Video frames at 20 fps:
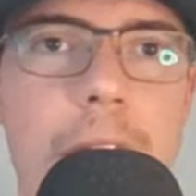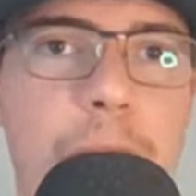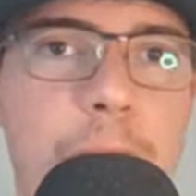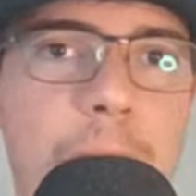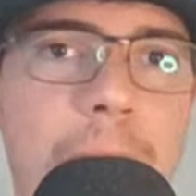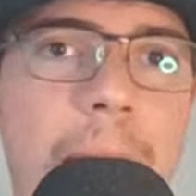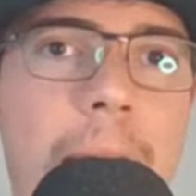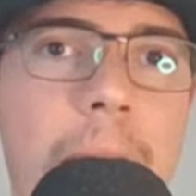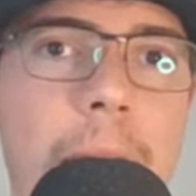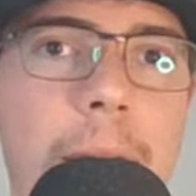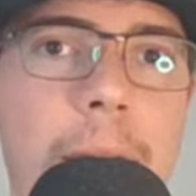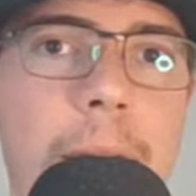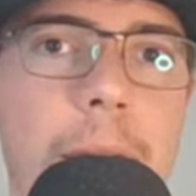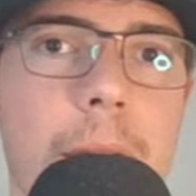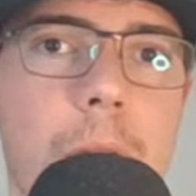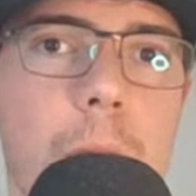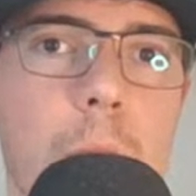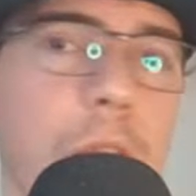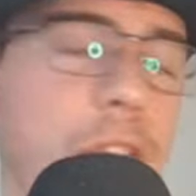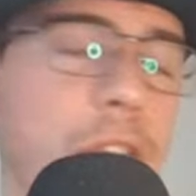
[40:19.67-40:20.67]
that that
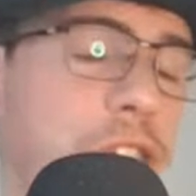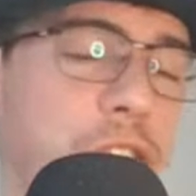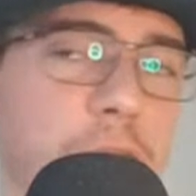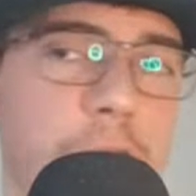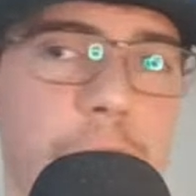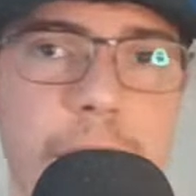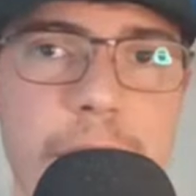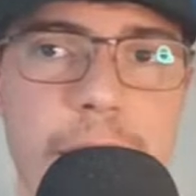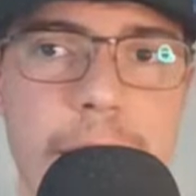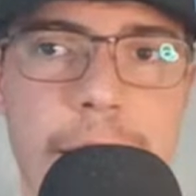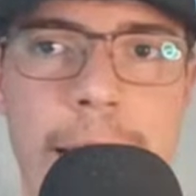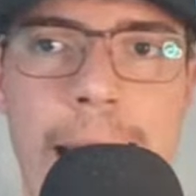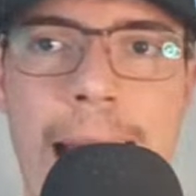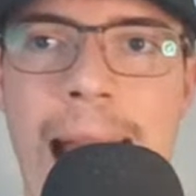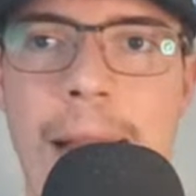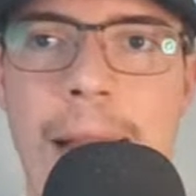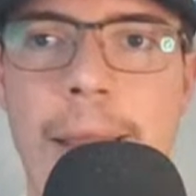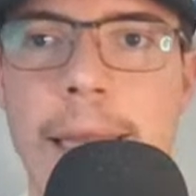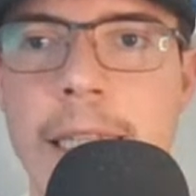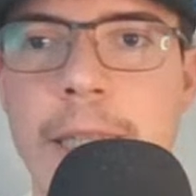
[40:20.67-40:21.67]
was surfacing
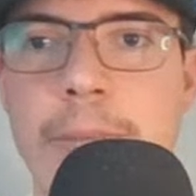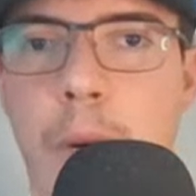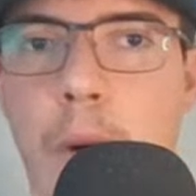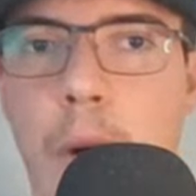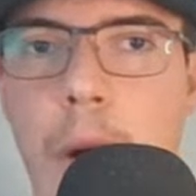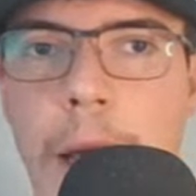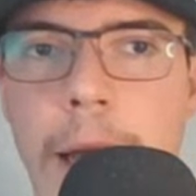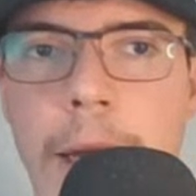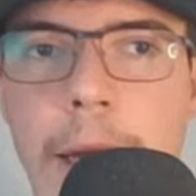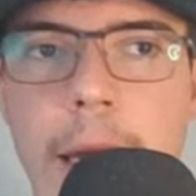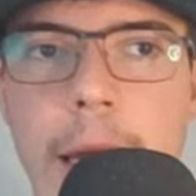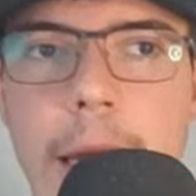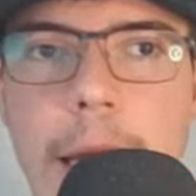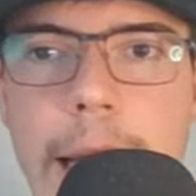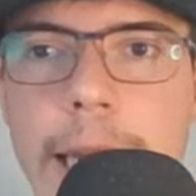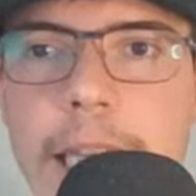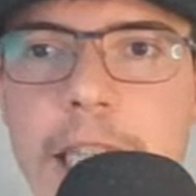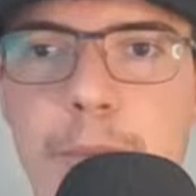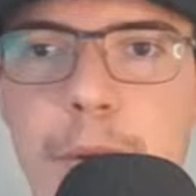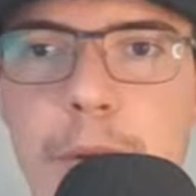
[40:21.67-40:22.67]
at this point
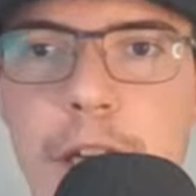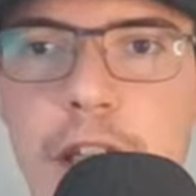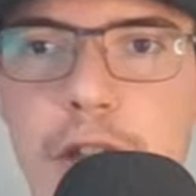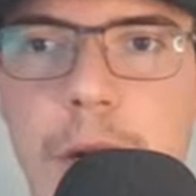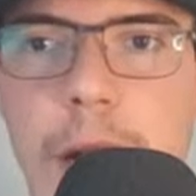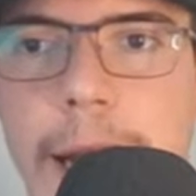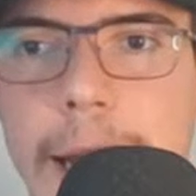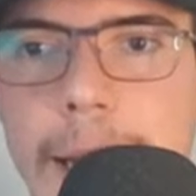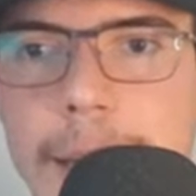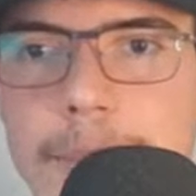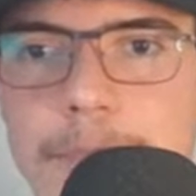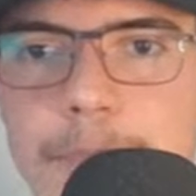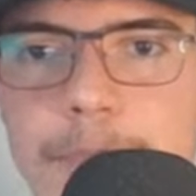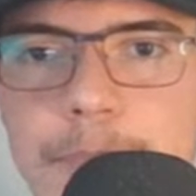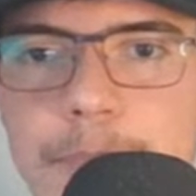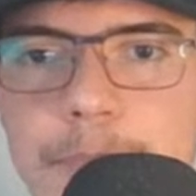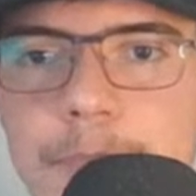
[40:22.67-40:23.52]
in spring training.